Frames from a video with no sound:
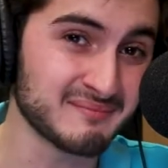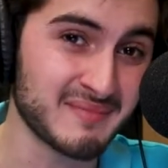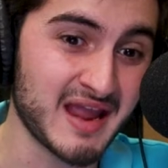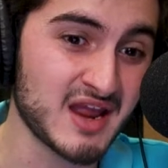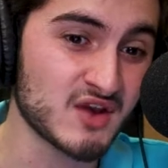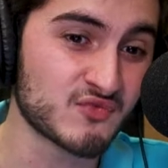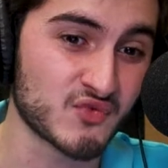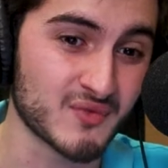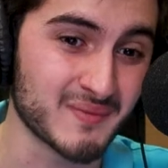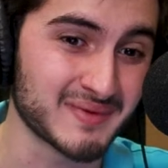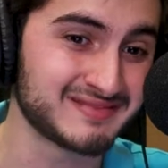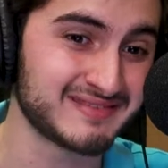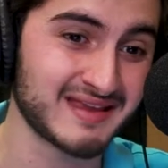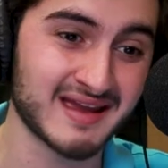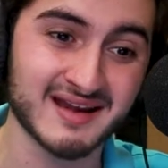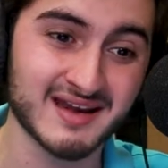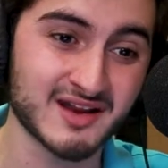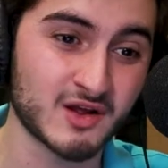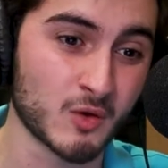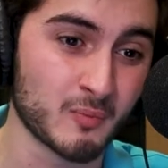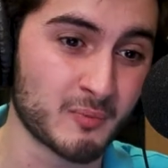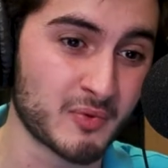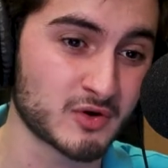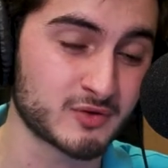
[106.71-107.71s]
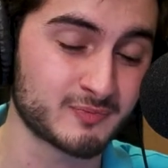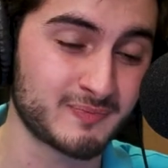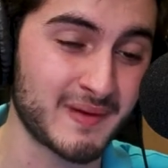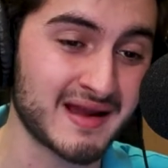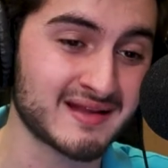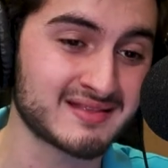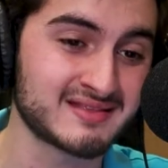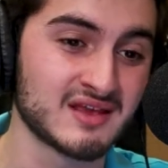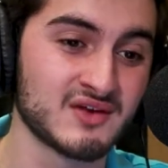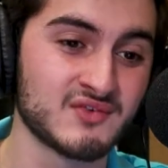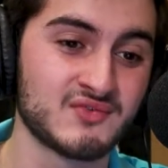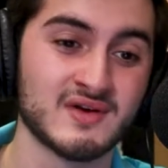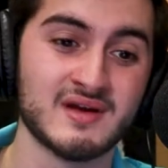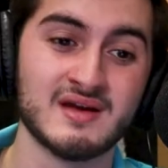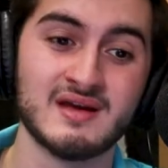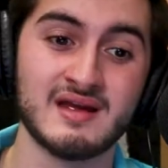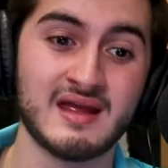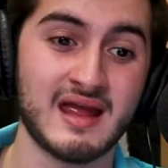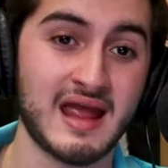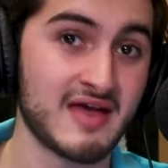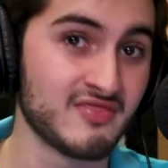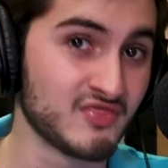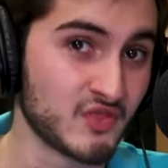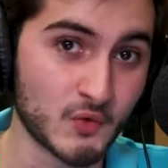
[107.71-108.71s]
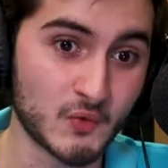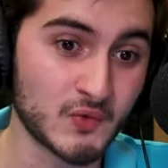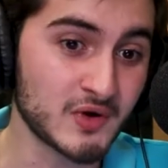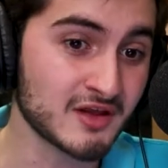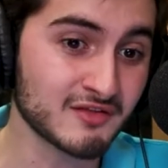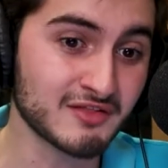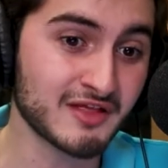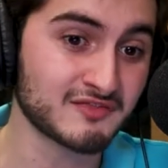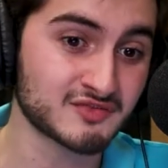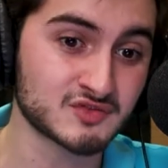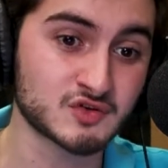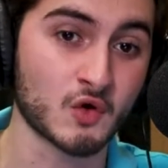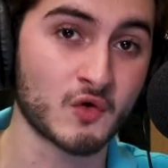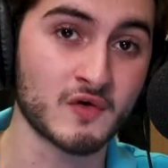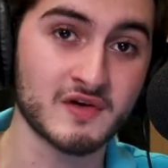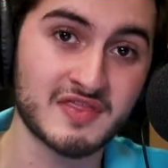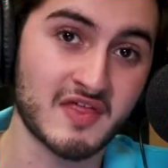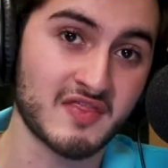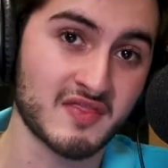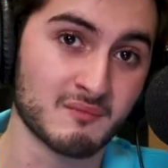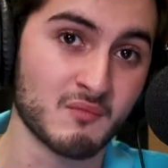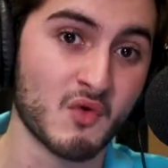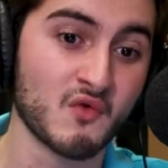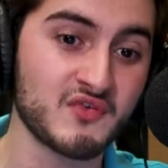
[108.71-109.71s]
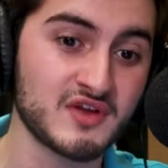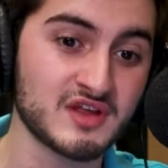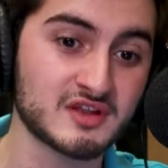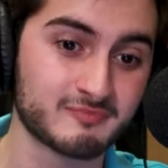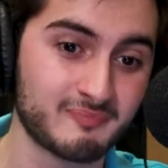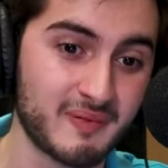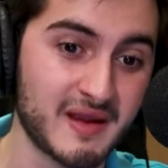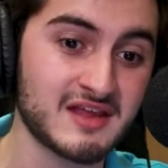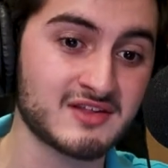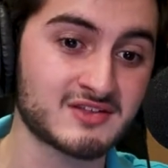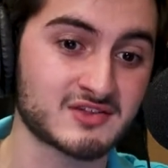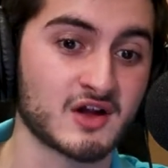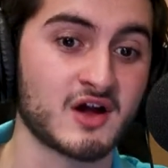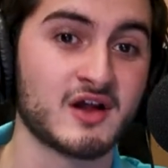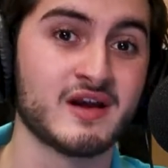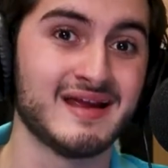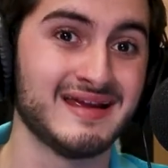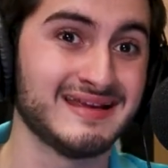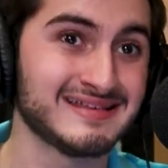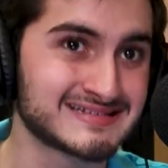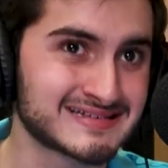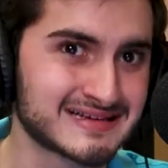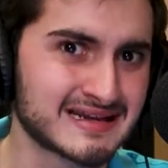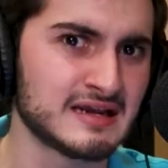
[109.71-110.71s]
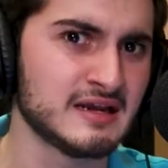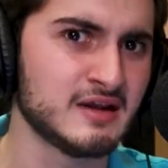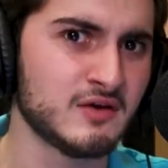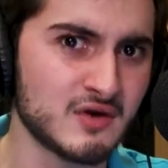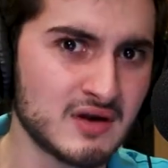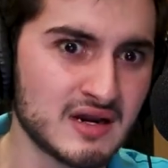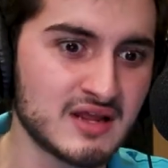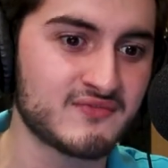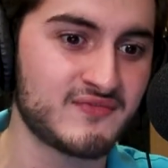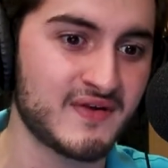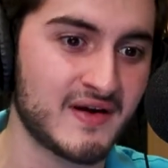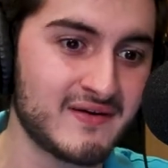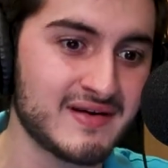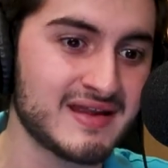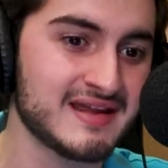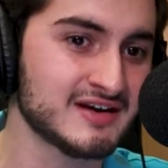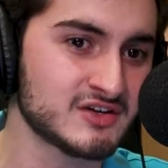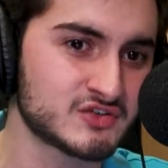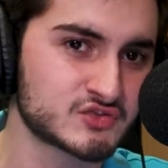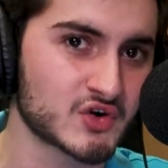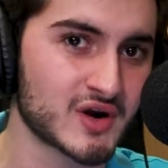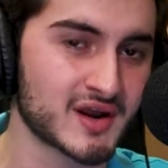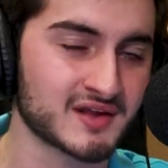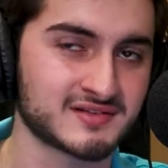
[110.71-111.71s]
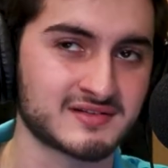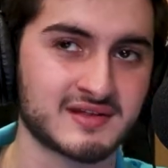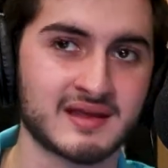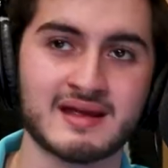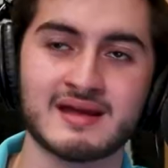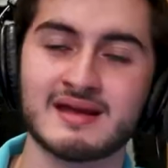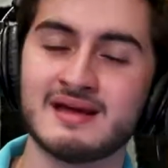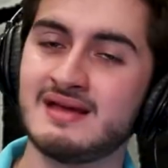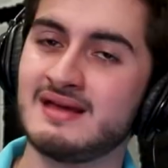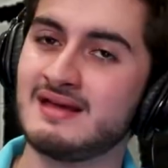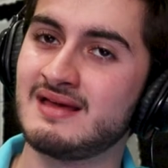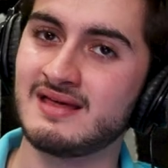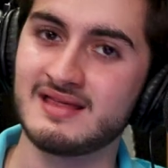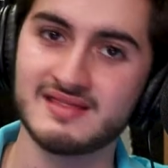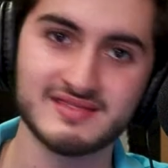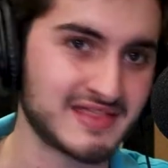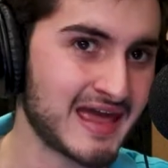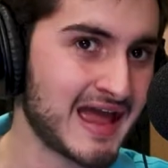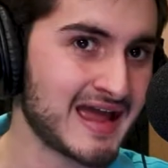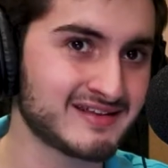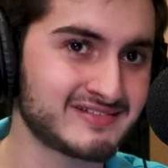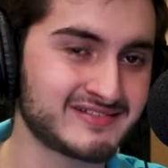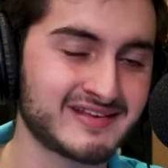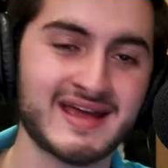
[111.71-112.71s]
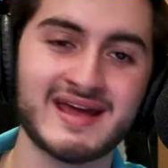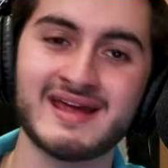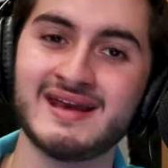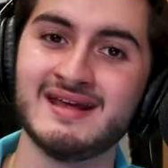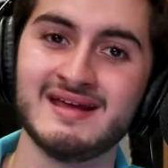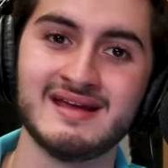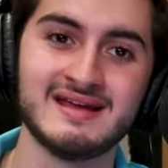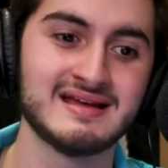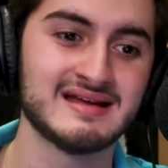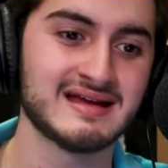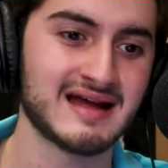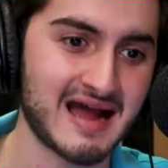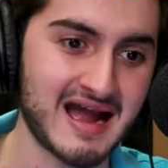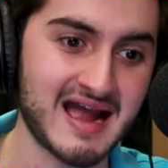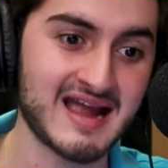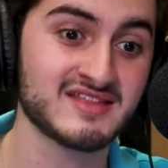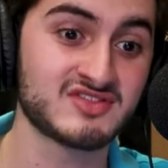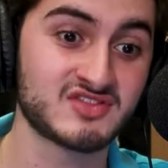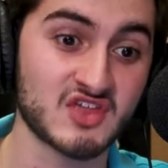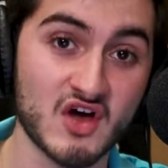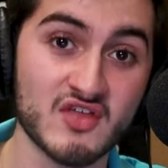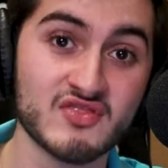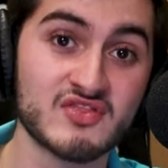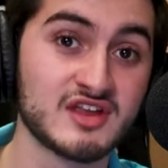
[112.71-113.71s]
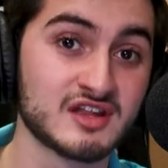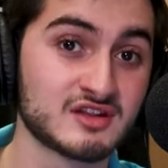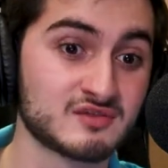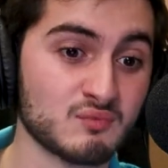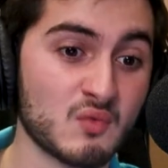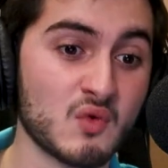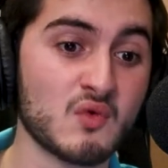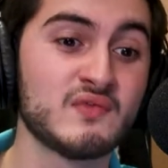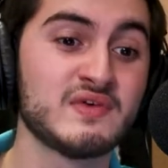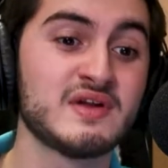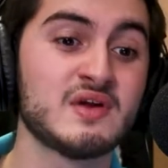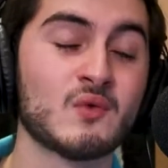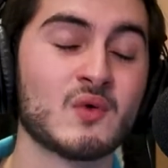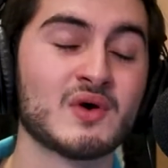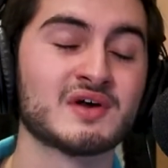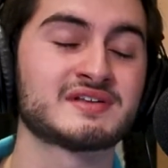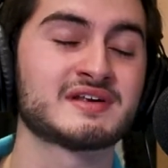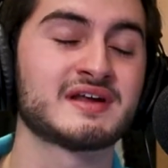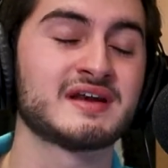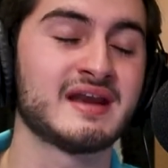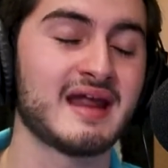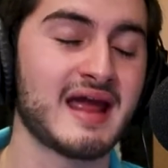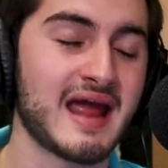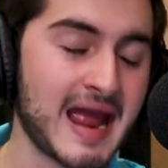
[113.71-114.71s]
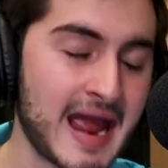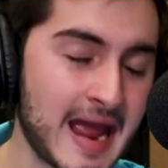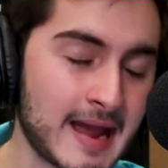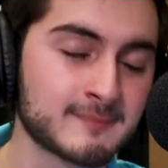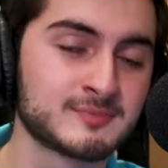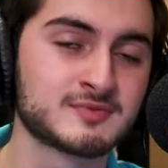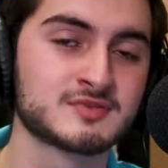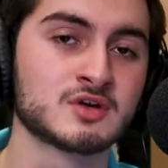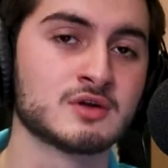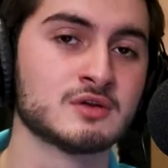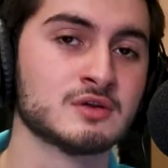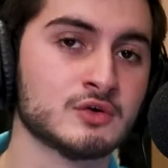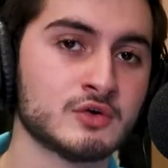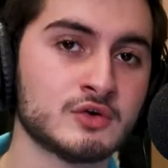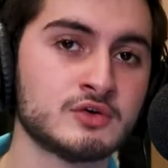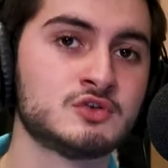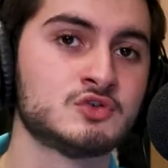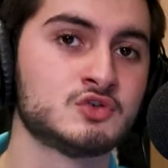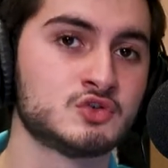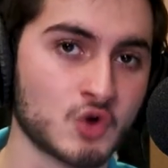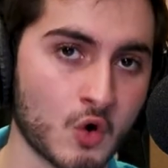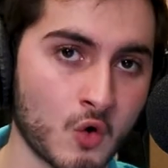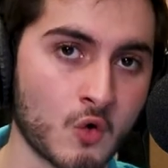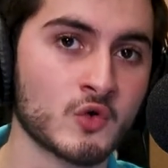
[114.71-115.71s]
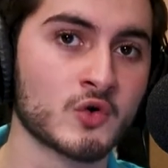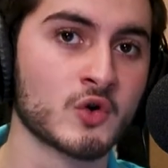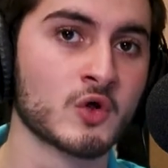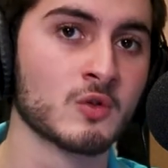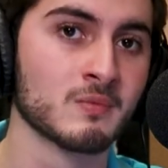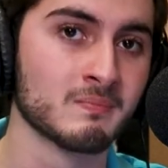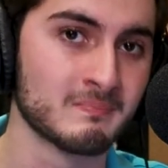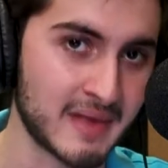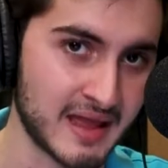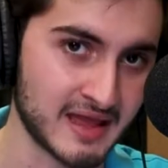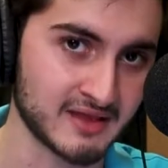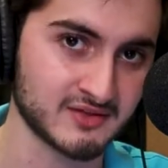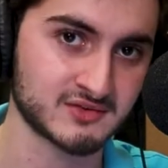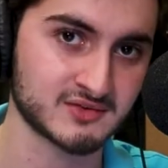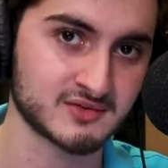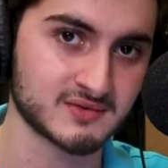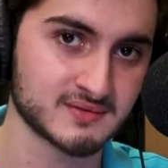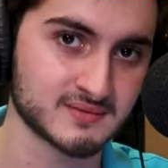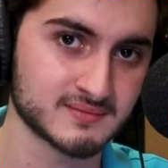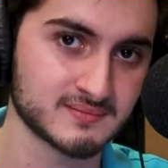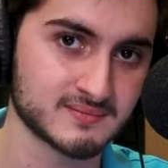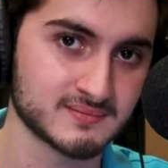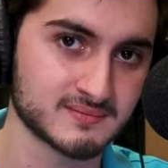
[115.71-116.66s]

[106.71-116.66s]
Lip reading: made from a technical perspective, and the real-life story that the movie is based on is clearly very interesting. That said, I thought this movie was an absolute tonal mess.